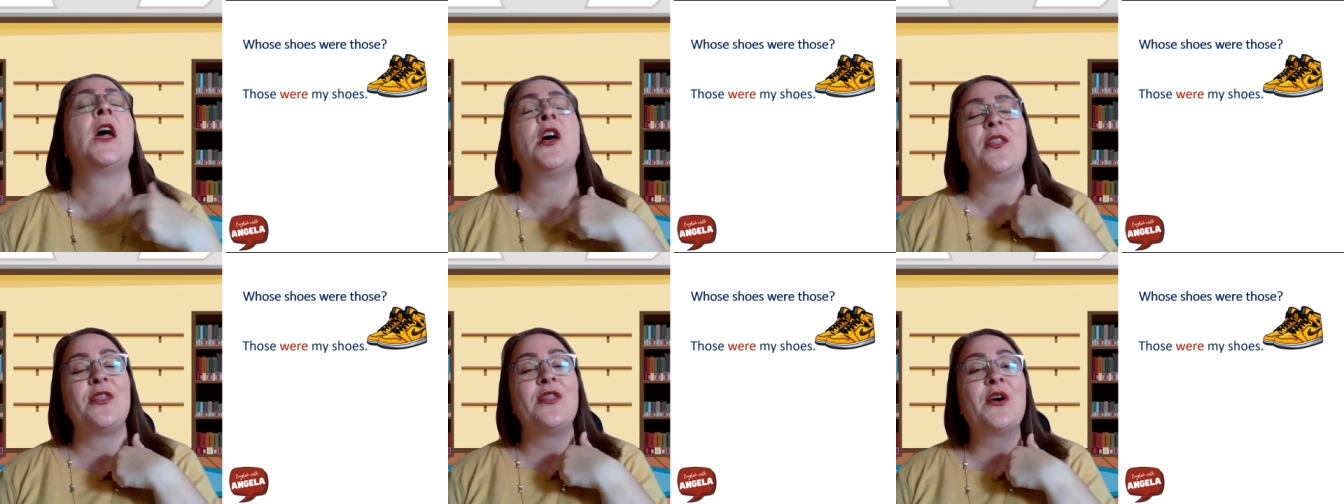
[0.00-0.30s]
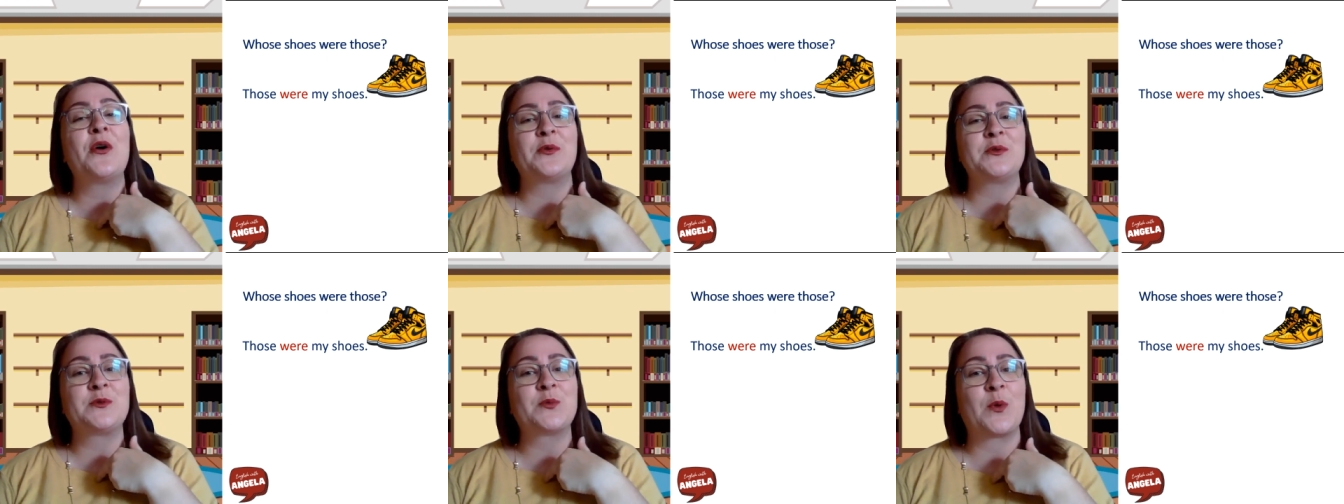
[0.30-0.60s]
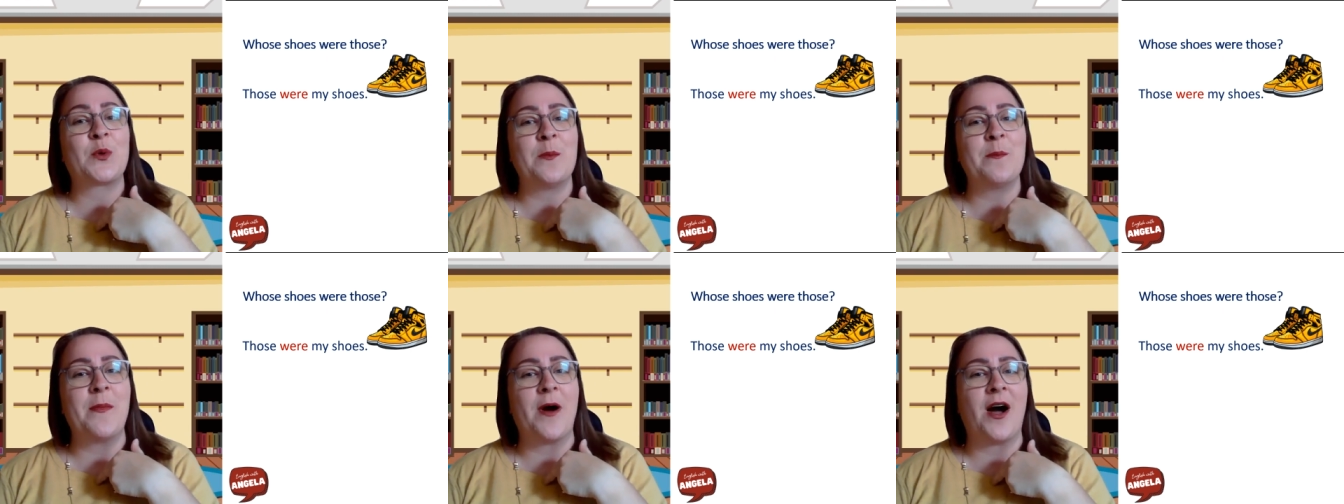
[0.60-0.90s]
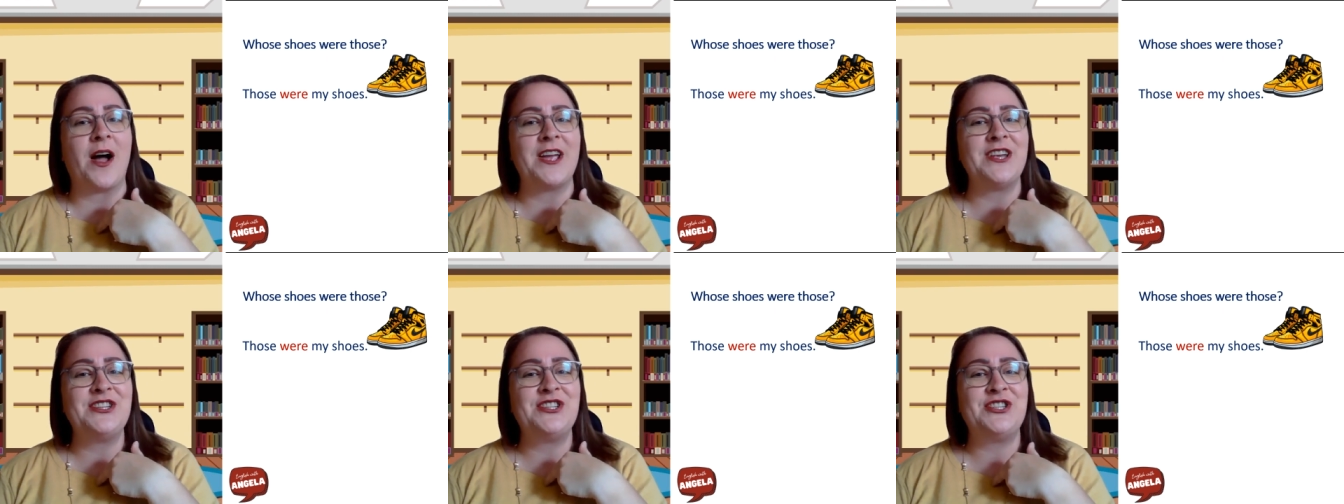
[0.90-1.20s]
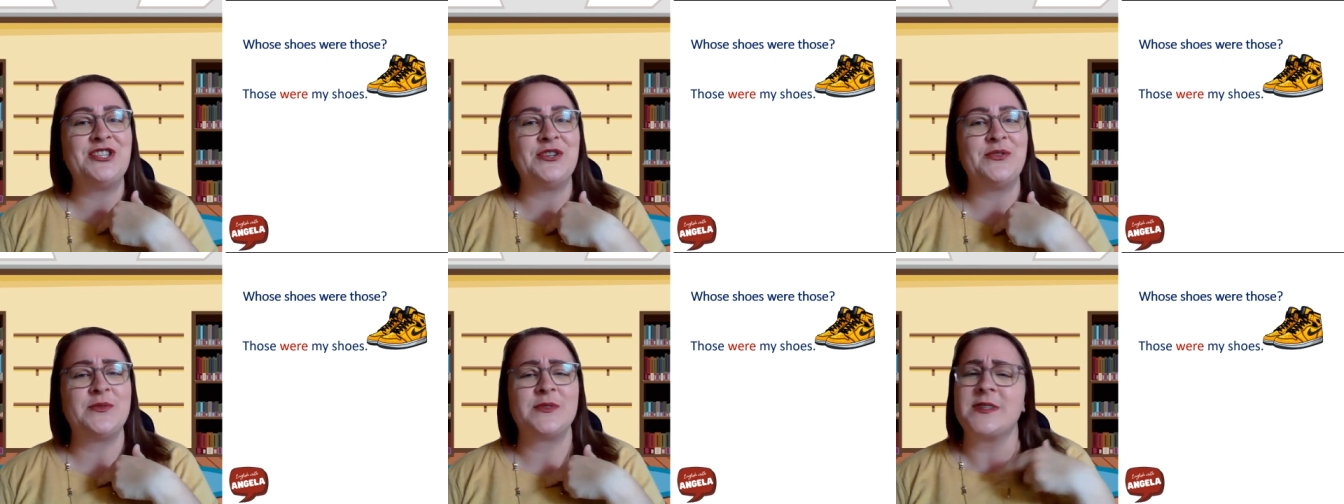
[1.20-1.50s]
Those were my
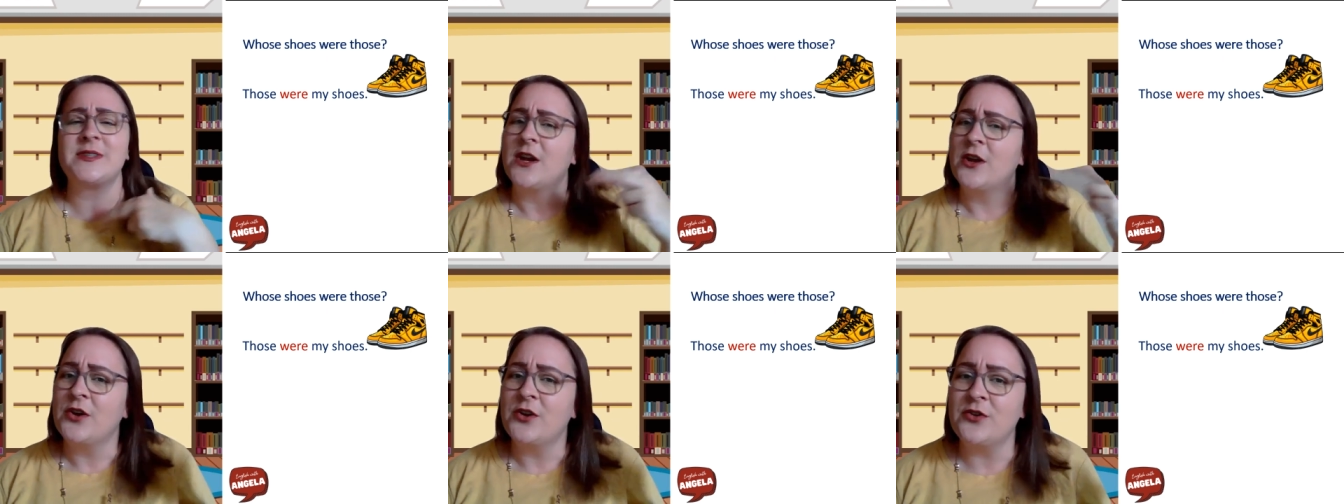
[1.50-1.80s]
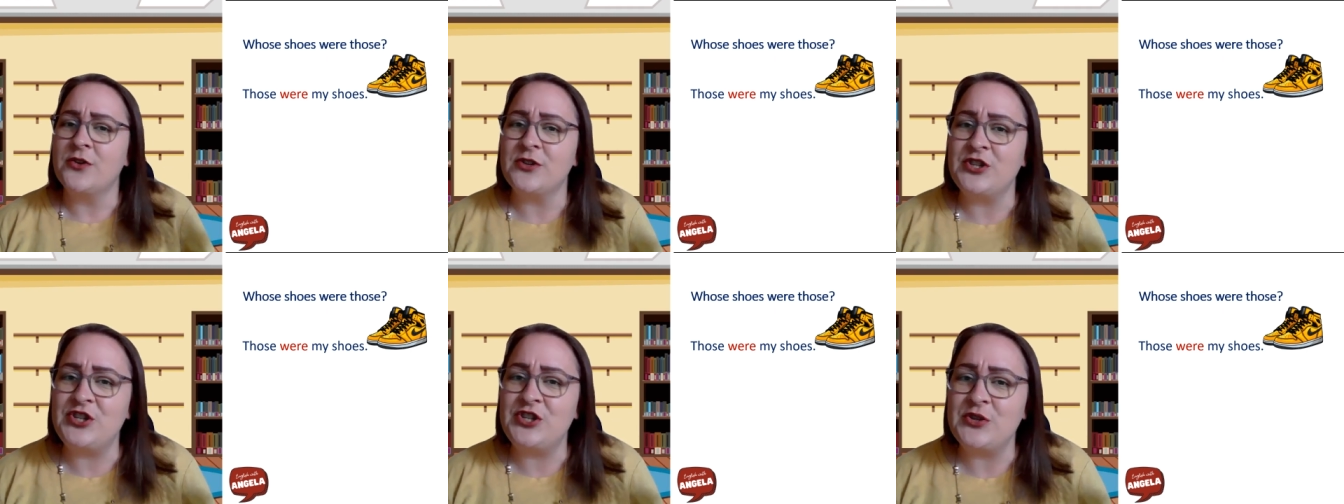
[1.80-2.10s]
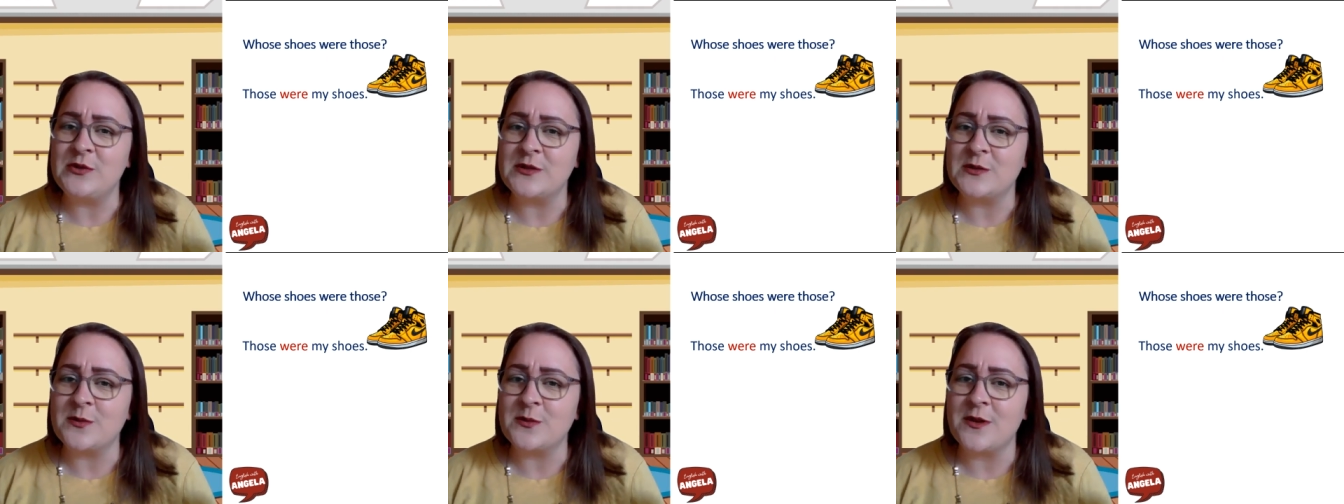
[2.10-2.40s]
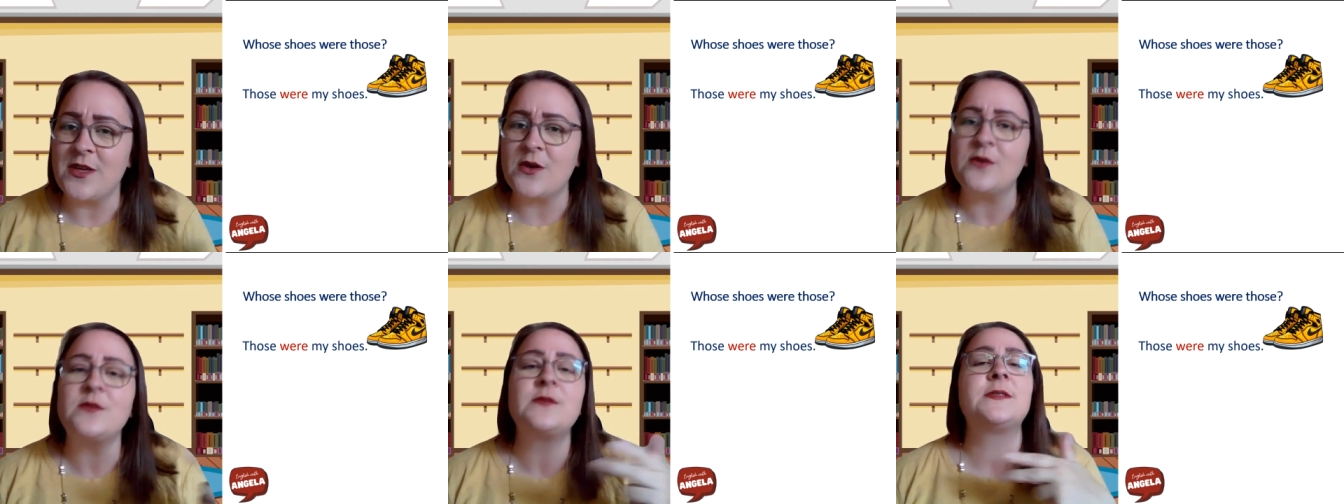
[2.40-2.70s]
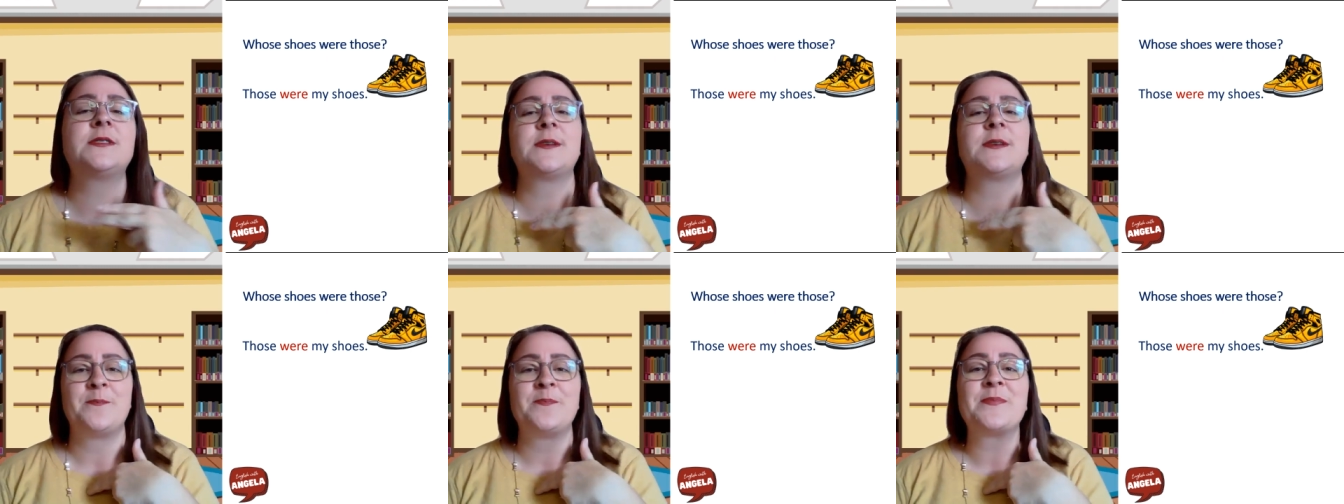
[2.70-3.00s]
shoes. Whose shoes were
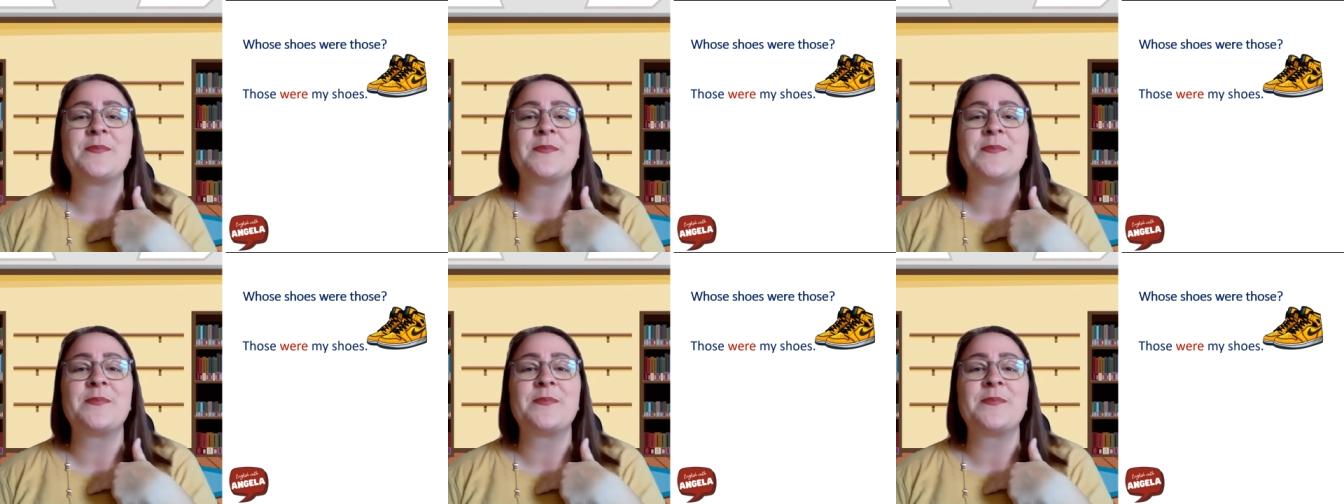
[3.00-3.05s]
those?